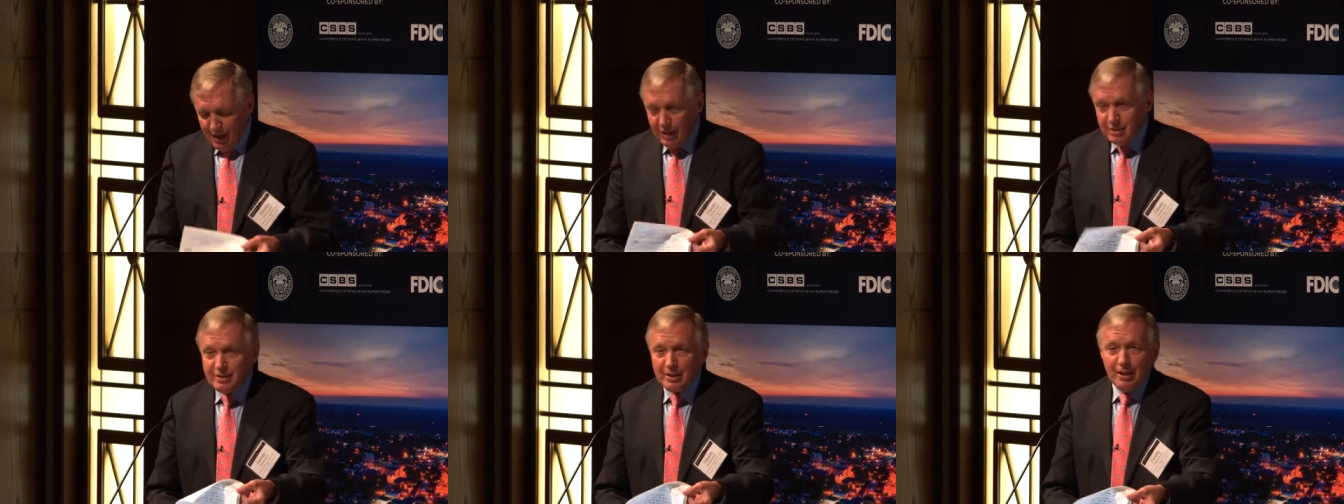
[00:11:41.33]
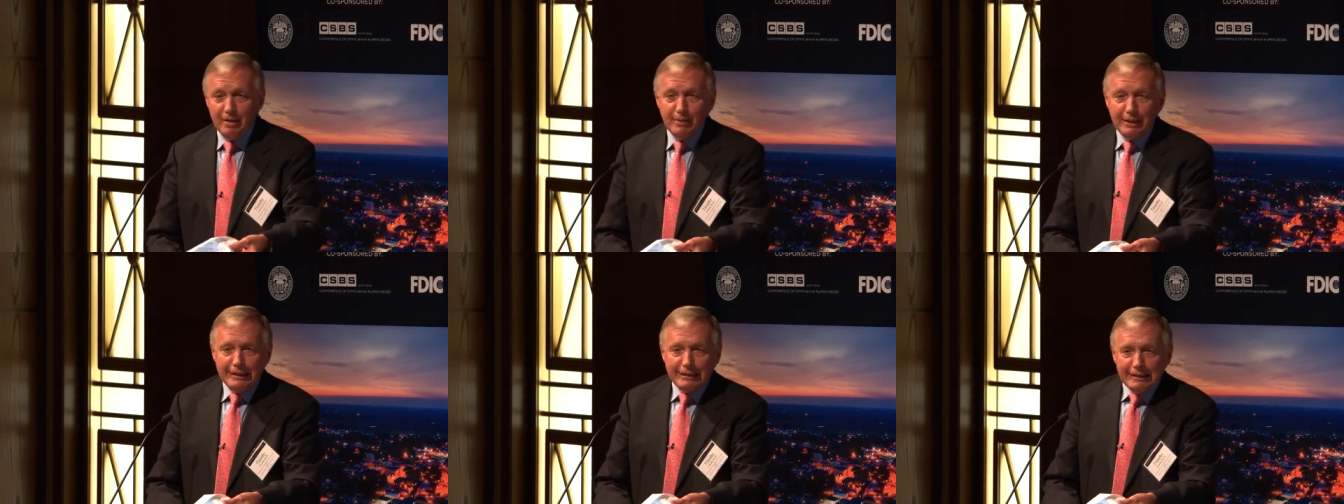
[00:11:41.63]

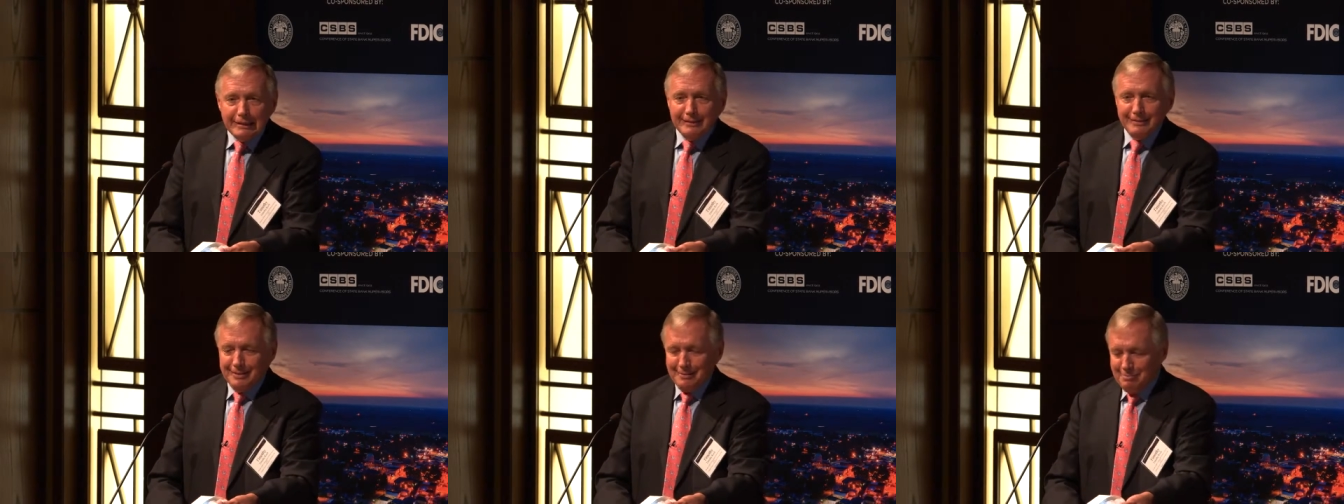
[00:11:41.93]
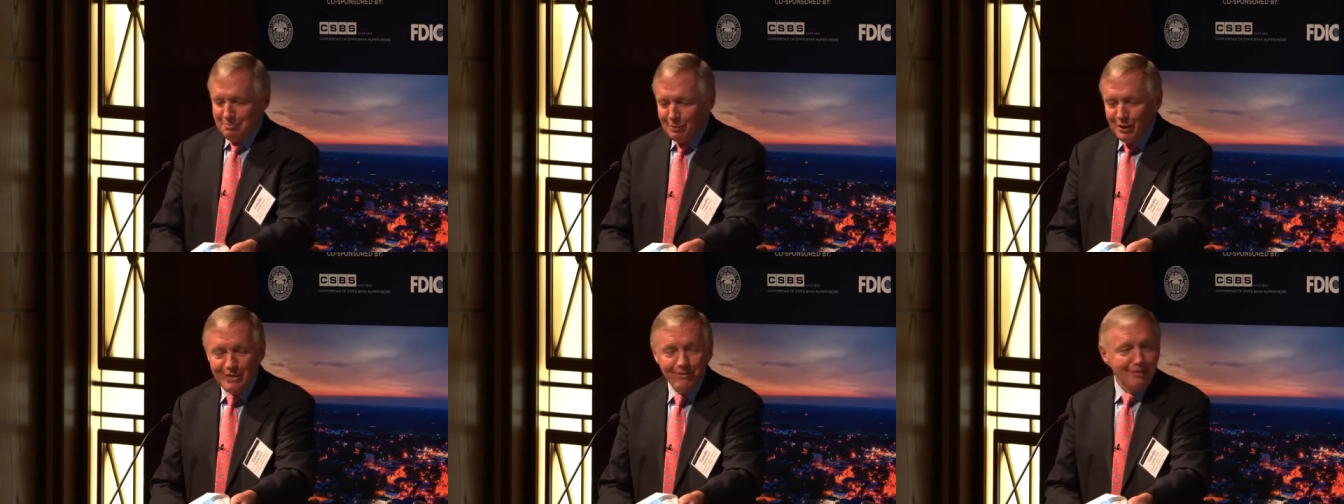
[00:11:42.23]
So let me
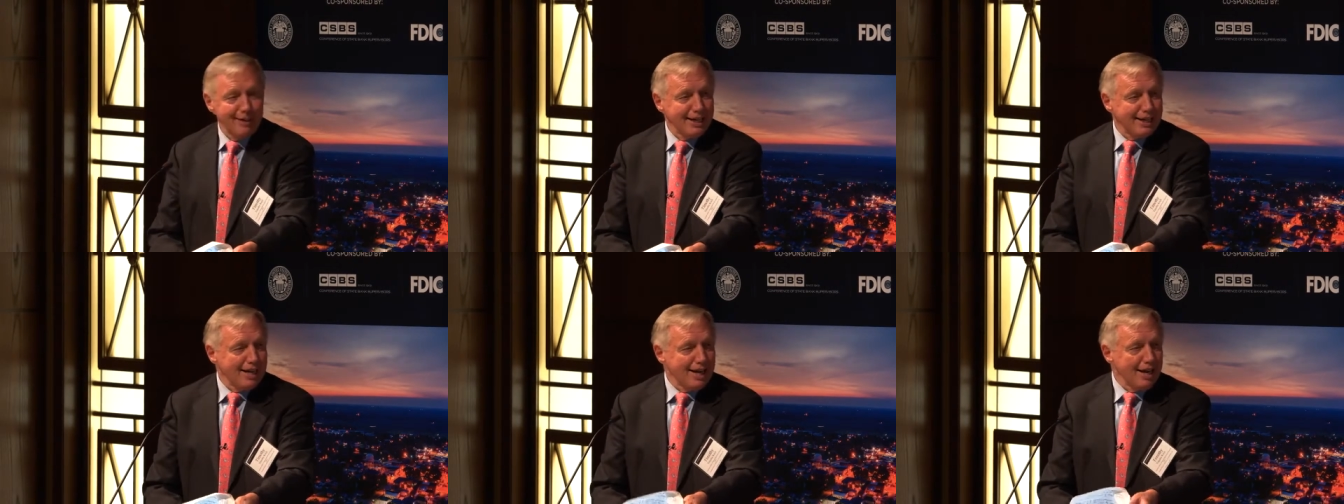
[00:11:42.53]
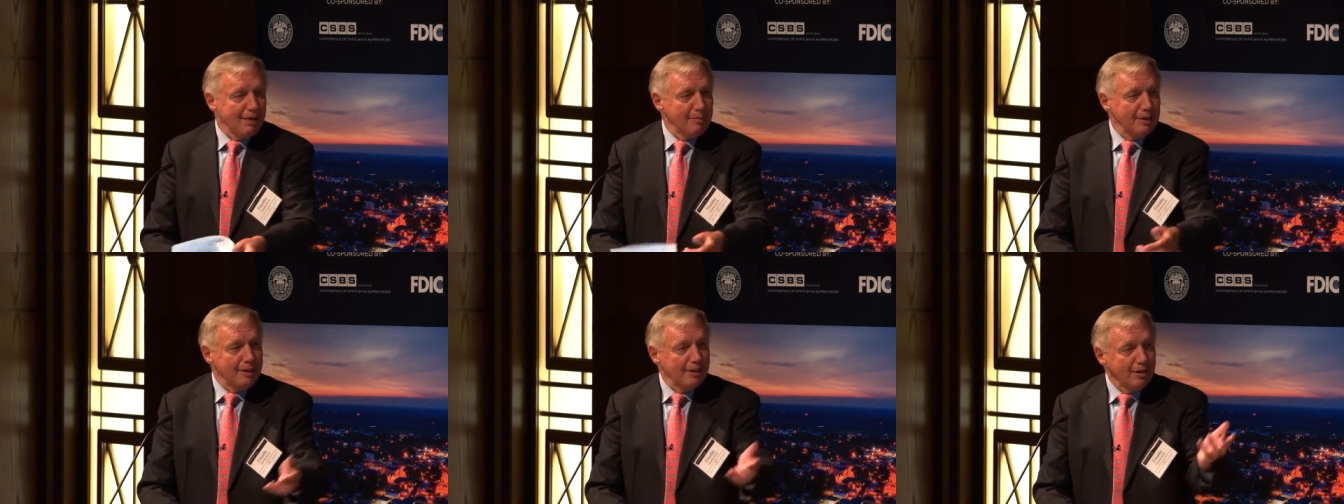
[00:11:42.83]
briefly
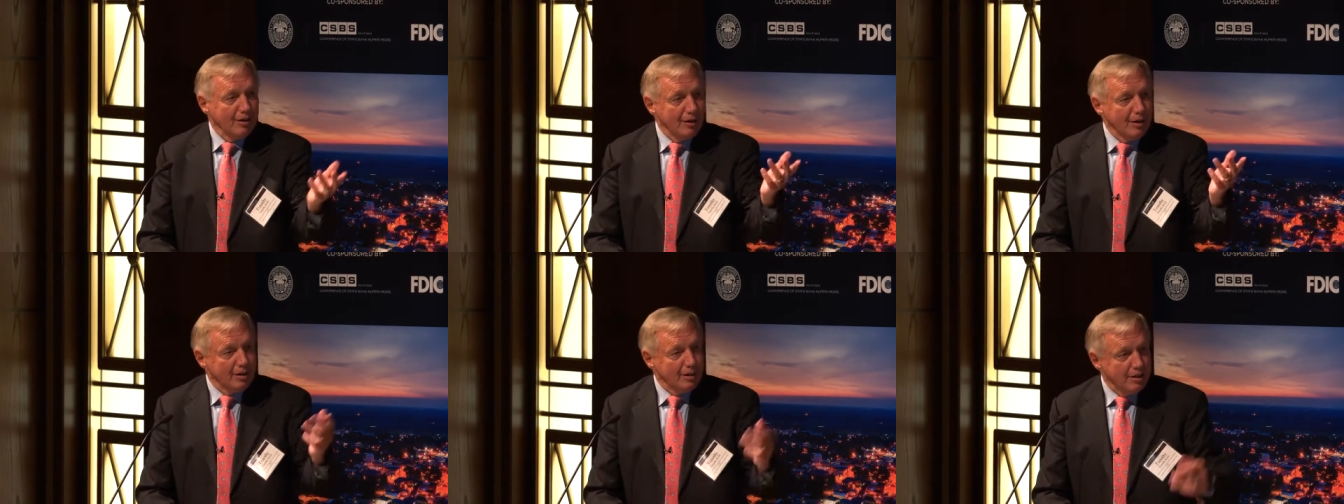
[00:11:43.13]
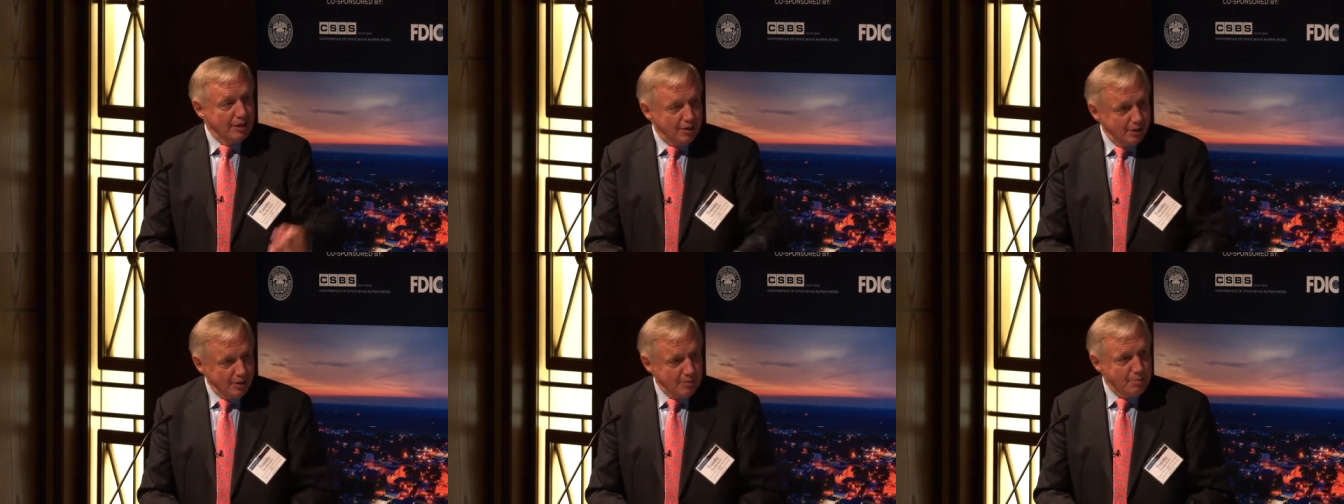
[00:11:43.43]
comment
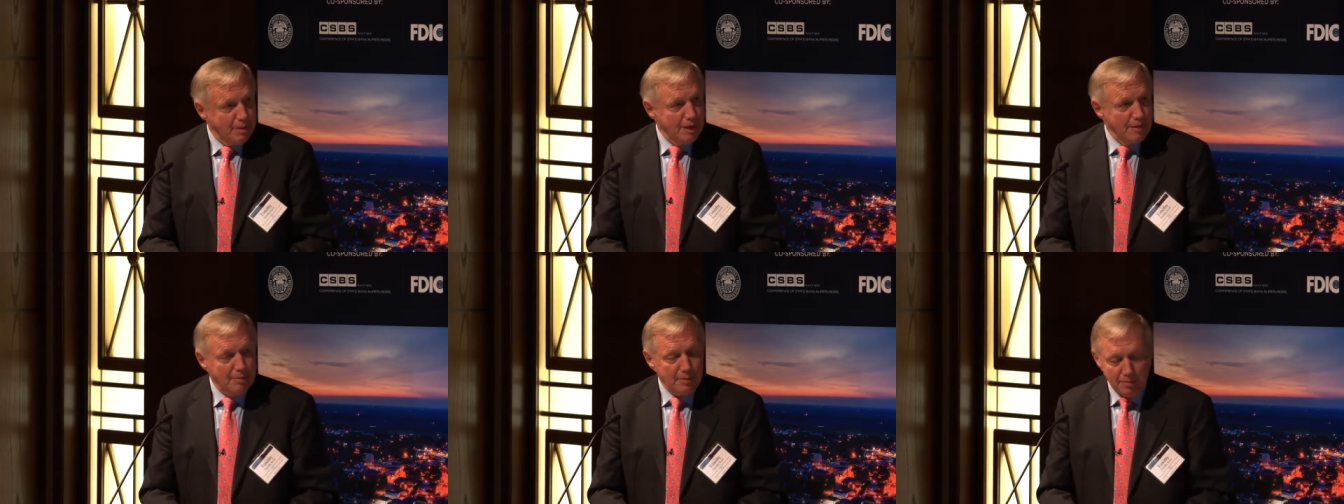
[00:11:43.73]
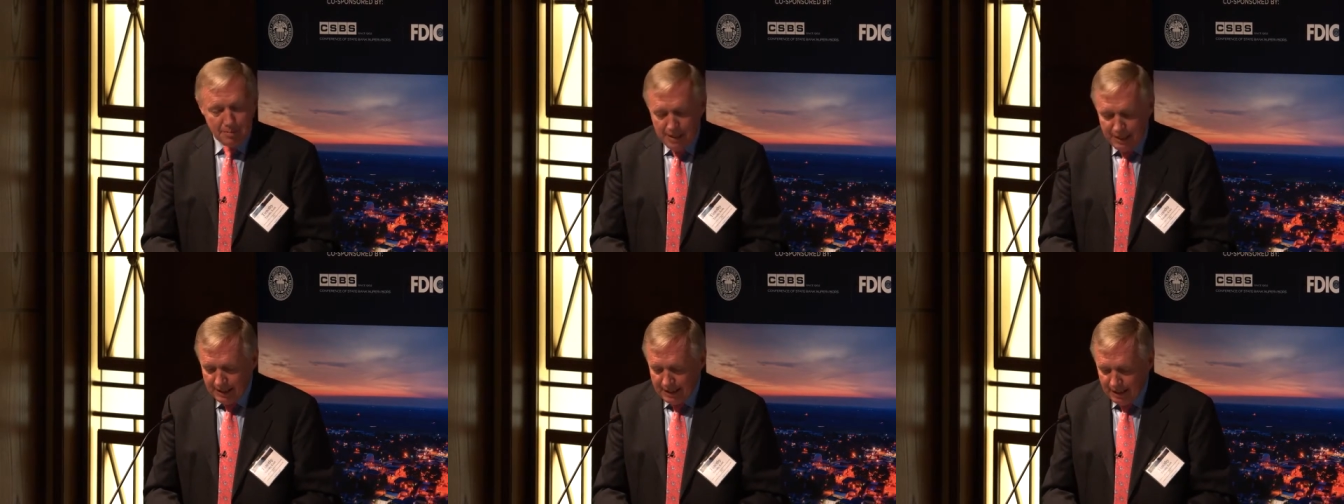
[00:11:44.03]
on your
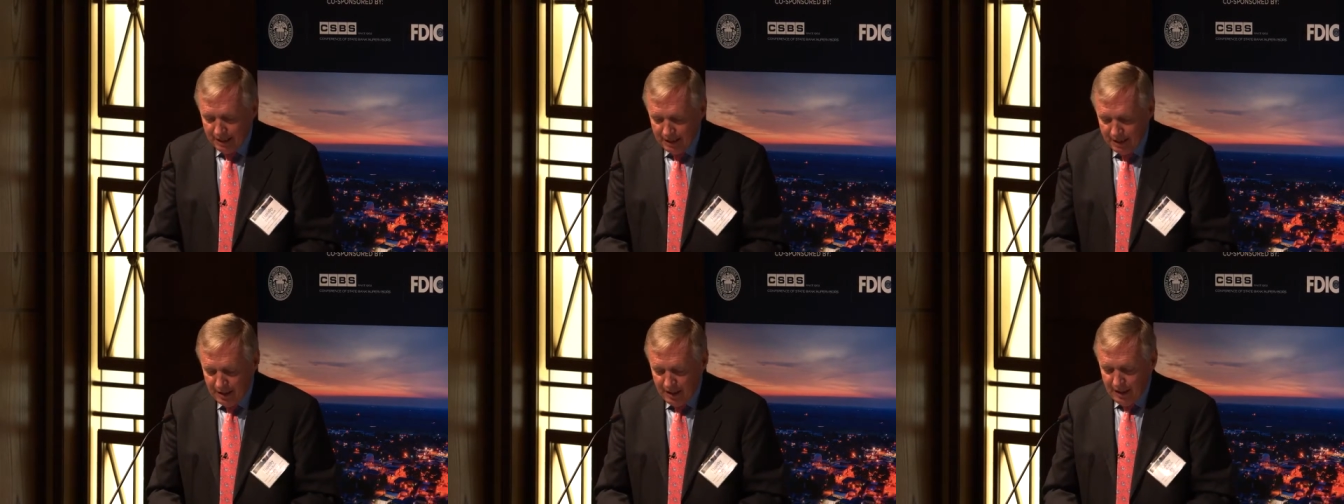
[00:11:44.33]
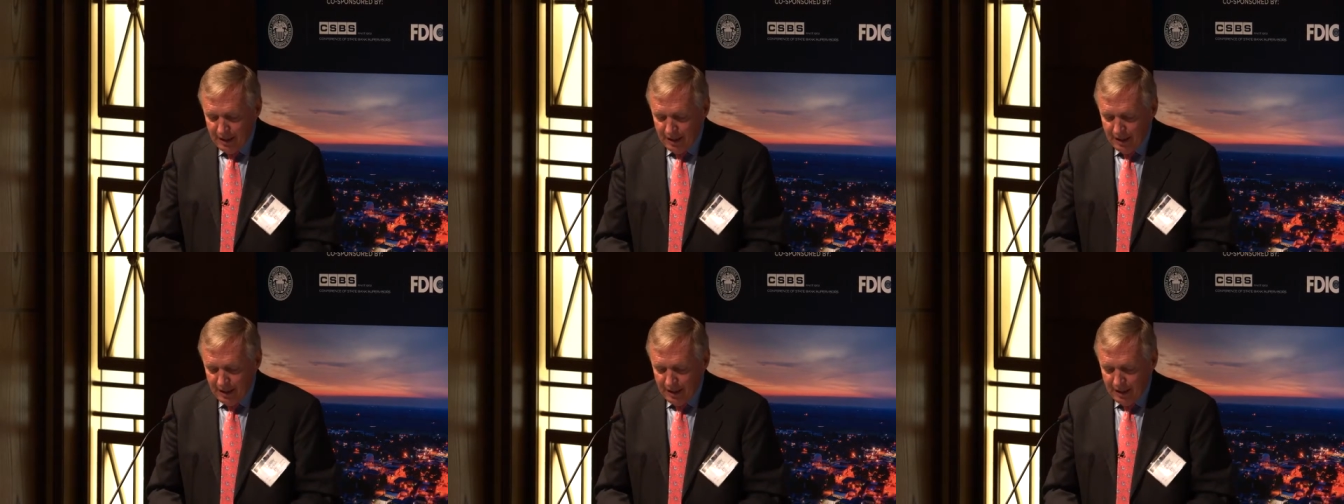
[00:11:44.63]
paper, Mika.